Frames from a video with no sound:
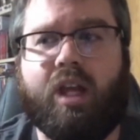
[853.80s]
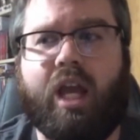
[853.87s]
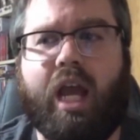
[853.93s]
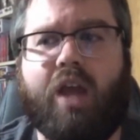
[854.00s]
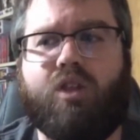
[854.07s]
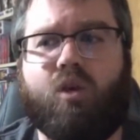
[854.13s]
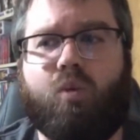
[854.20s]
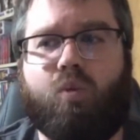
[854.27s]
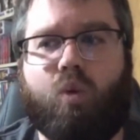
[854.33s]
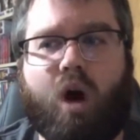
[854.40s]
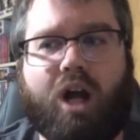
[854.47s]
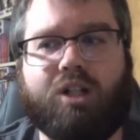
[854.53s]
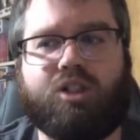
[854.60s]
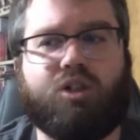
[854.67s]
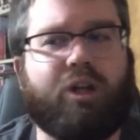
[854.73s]
And the
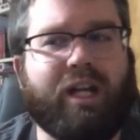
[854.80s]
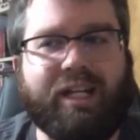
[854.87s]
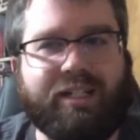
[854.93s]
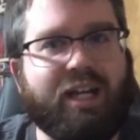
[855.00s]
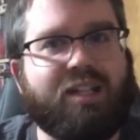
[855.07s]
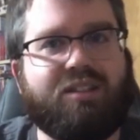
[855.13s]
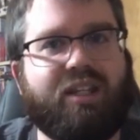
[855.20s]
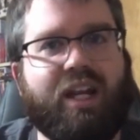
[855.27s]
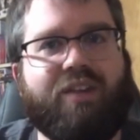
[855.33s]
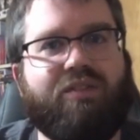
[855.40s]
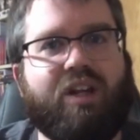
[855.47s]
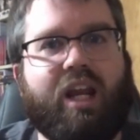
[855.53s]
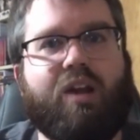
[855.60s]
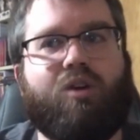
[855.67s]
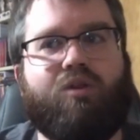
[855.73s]
Watcher, he doesn't even
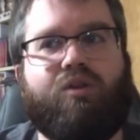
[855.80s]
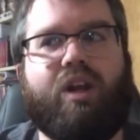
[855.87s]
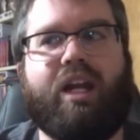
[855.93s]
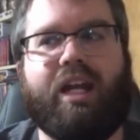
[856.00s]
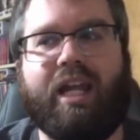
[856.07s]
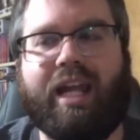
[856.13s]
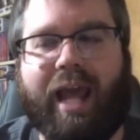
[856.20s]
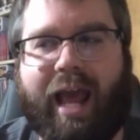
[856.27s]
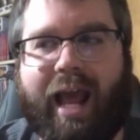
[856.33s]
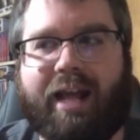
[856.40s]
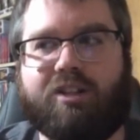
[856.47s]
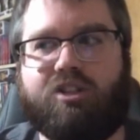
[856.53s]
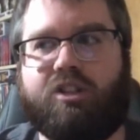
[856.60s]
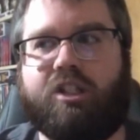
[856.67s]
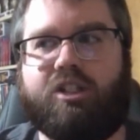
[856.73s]
intervene. He
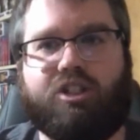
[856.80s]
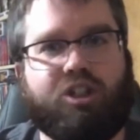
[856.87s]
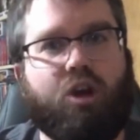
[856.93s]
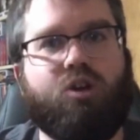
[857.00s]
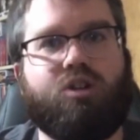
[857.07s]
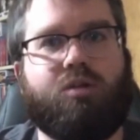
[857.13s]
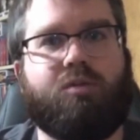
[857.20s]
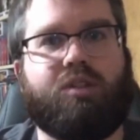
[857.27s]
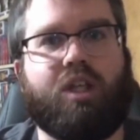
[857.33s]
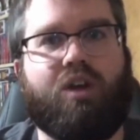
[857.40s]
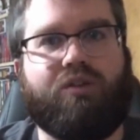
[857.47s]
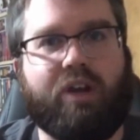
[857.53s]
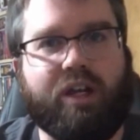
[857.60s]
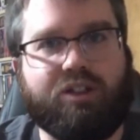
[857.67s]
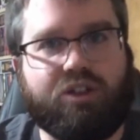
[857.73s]
actually shows himself
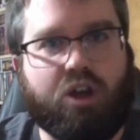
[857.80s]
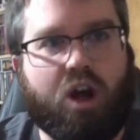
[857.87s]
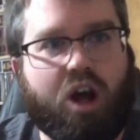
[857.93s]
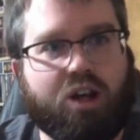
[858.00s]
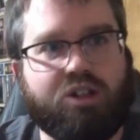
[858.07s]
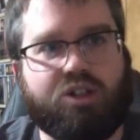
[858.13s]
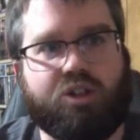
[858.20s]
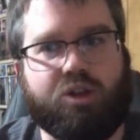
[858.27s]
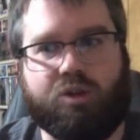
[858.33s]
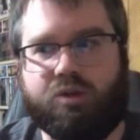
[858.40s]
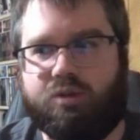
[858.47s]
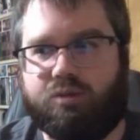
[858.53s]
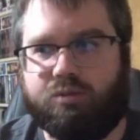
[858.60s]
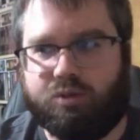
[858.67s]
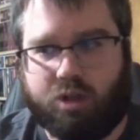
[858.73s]
and talks
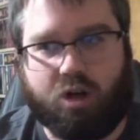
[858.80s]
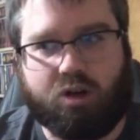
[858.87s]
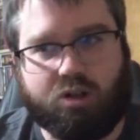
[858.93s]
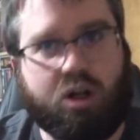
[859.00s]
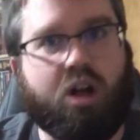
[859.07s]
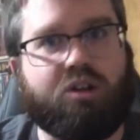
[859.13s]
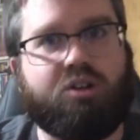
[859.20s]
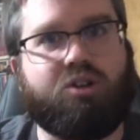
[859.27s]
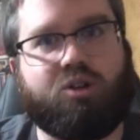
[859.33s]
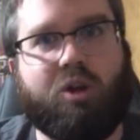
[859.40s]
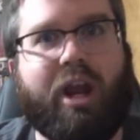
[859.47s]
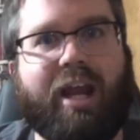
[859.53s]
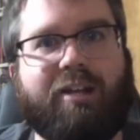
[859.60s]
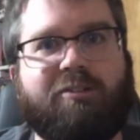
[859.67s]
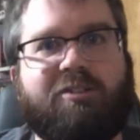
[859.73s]
to Dark Doctor
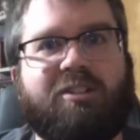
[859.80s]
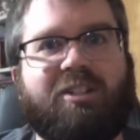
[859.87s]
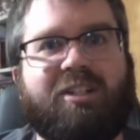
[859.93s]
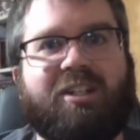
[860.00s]
Strange.